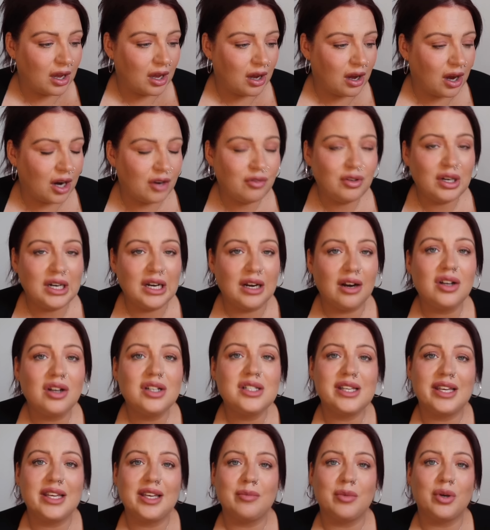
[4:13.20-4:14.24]
I really
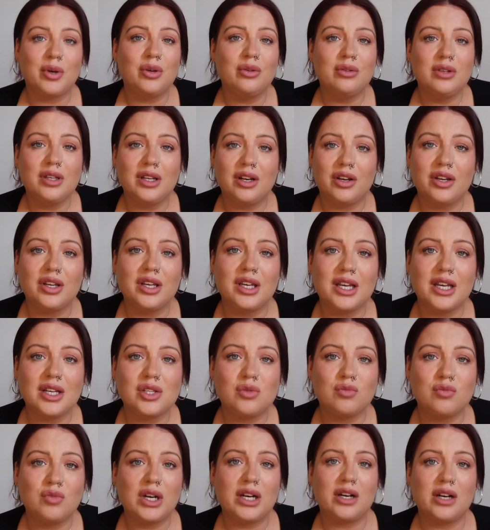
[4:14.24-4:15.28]
like Temu, you know. You can get
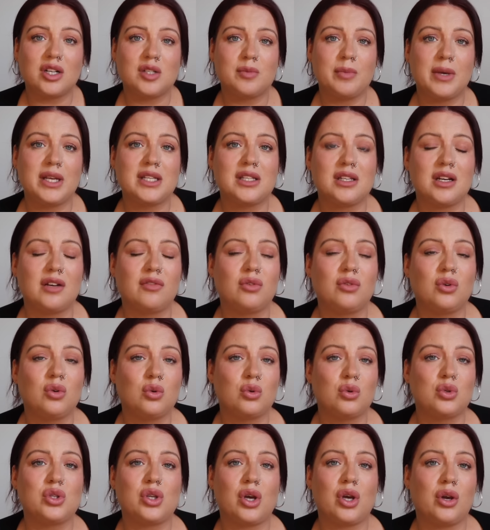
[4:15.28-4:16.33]
some really nice bits, and I've
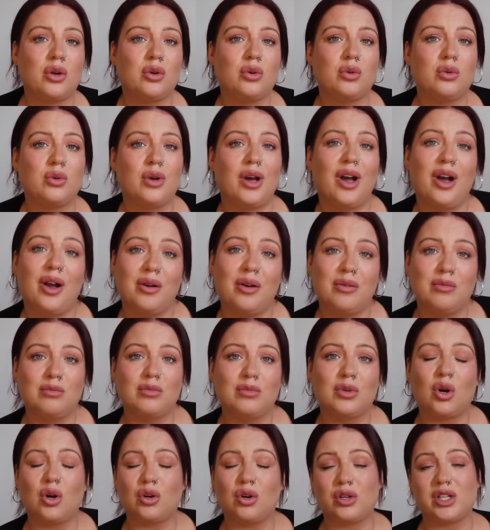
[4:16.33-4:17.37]
also
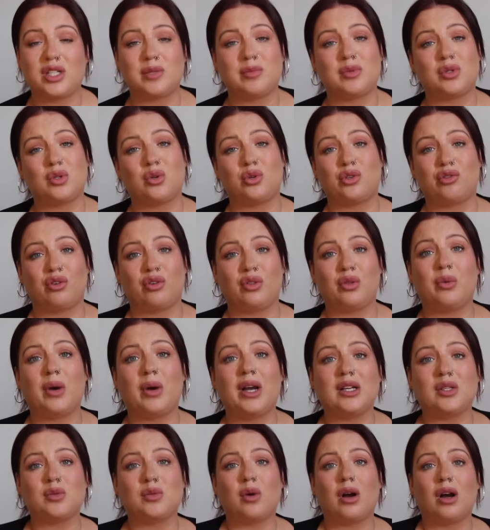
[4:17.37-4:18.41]
got a Christmas order on the
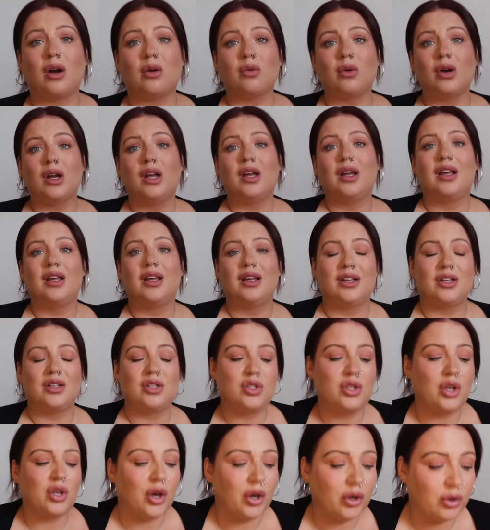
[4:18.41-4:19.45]
way as well.
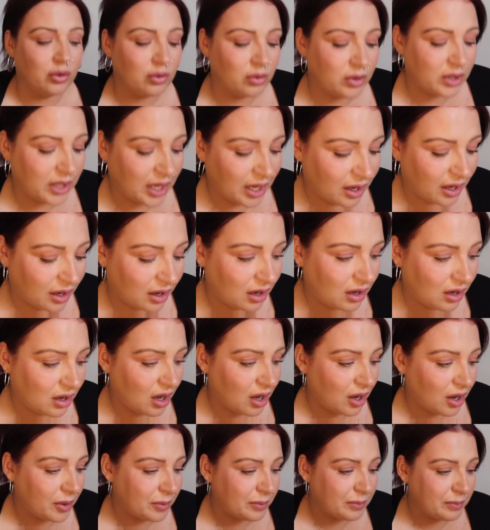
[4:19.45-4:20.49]
So yeah,
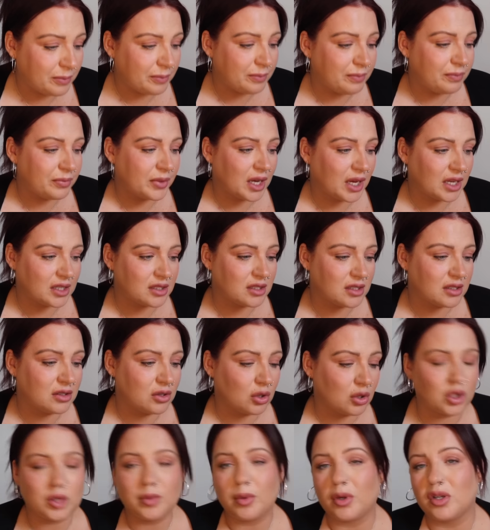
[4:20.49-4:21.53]
that's
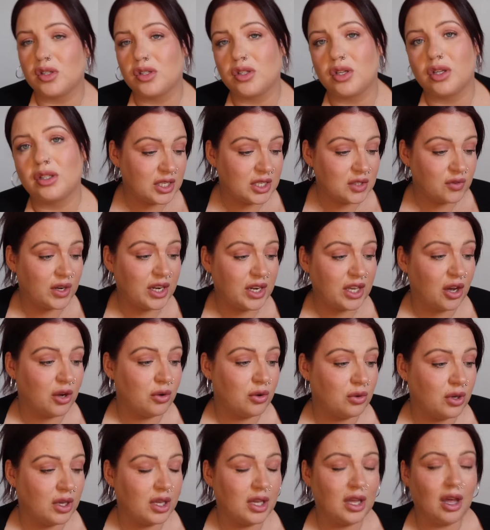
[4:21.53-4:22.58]
not sponsored. This
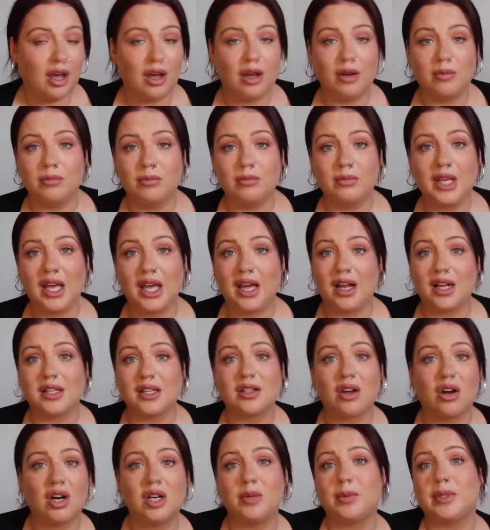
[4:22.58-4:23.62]
video yeah,
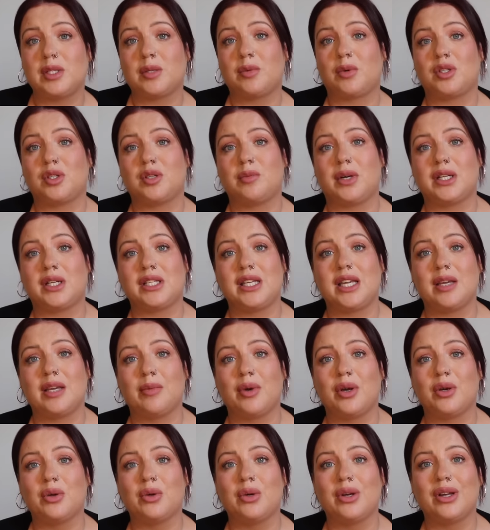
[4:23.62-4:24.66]
has kindly been sponsored by
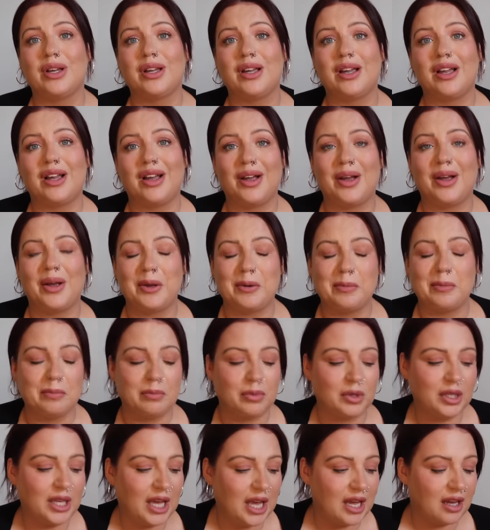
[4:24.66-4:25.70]
Temu.
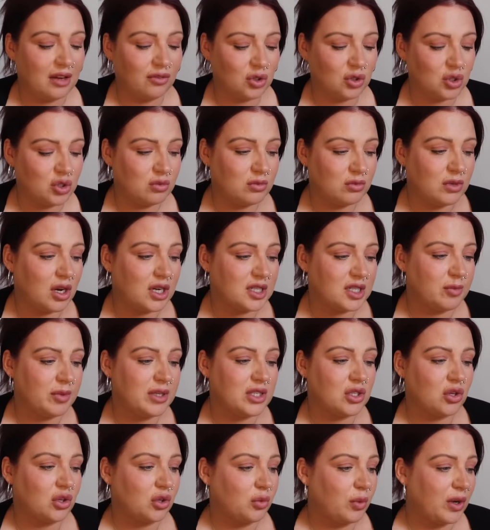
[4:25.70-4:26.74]
But yeah, I've got some nice
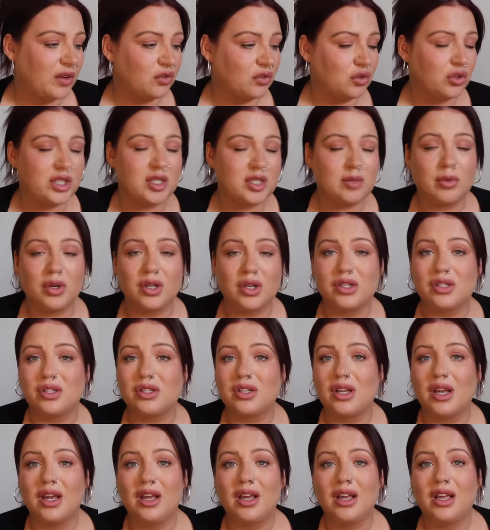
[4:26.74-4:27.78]
bits on the way for
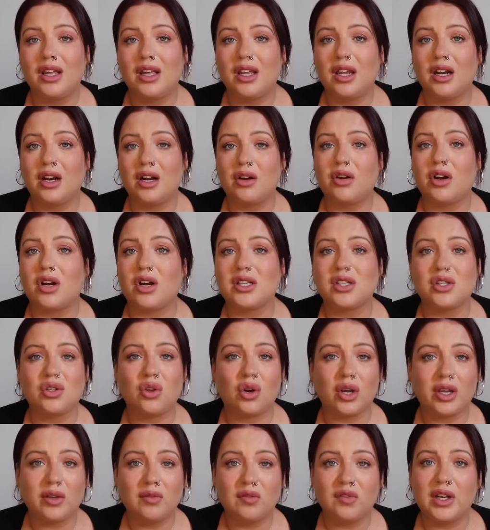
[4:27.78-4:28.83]
Christmas, you know, nice
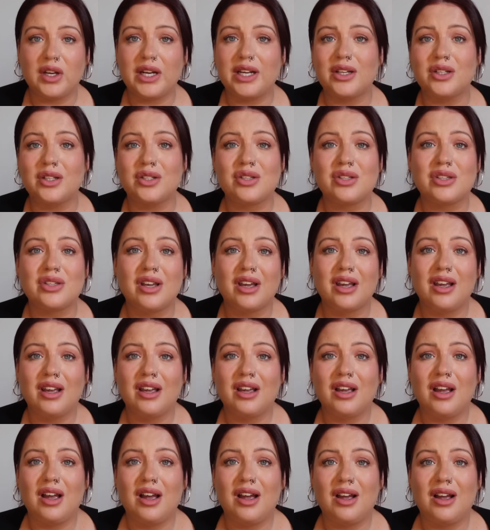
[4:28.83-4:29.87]
stocking fillers
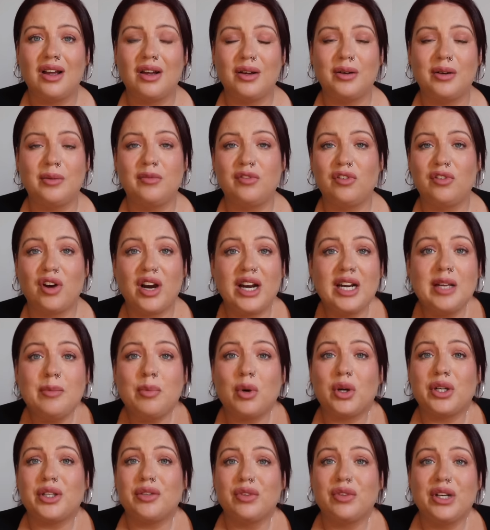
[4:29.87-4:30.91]
for
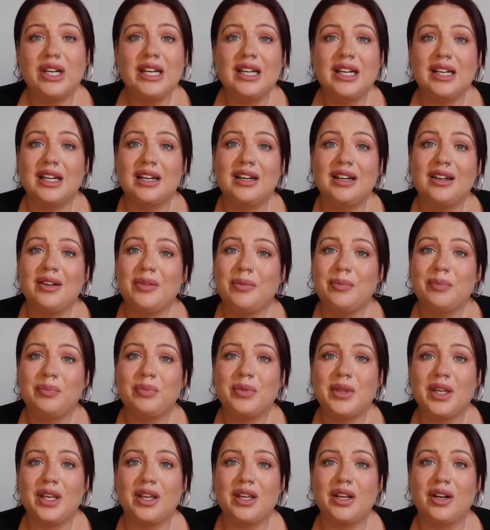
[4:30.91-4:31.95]
anybody really,
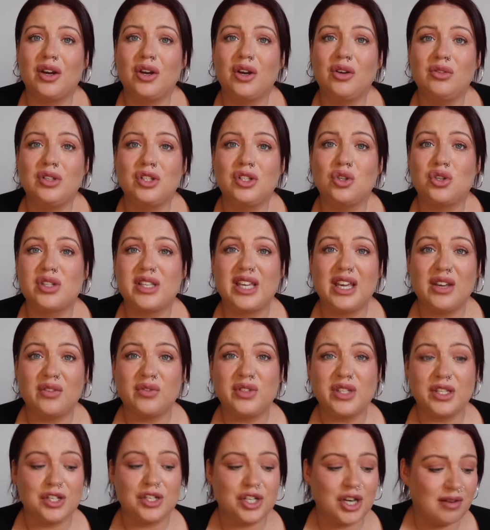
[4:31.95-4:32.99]
you know, just
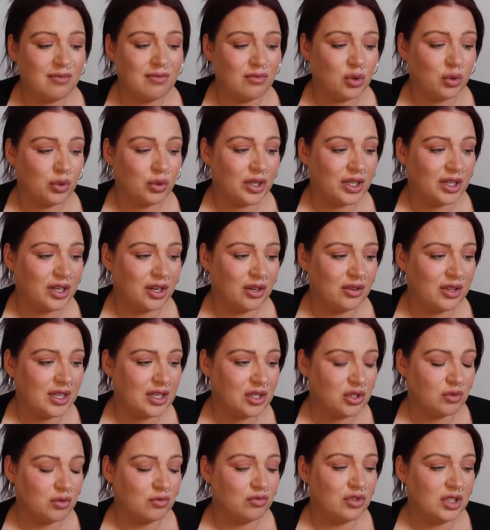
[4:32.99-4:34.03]
gifts in general, you know.
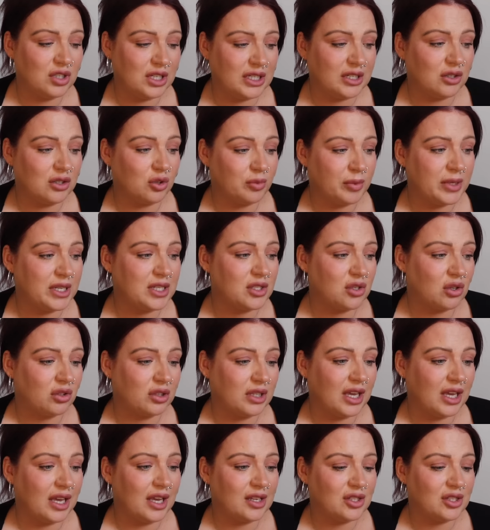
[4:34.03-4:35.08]
There's some really good bits on
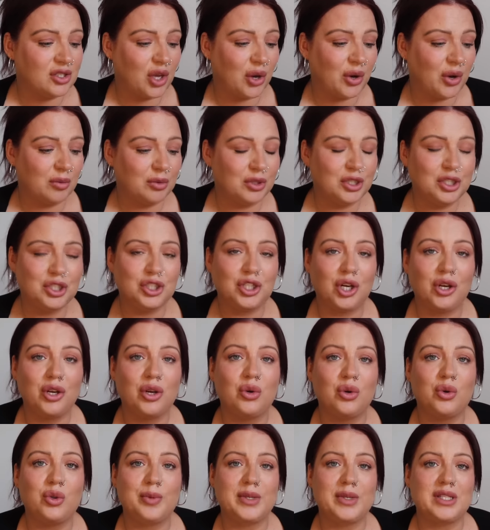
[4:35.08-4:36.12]
there. So I'm going to show you
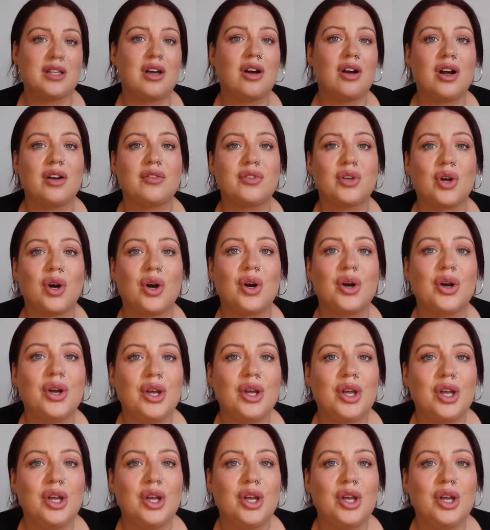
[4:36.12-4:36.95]
all the bits that I've got.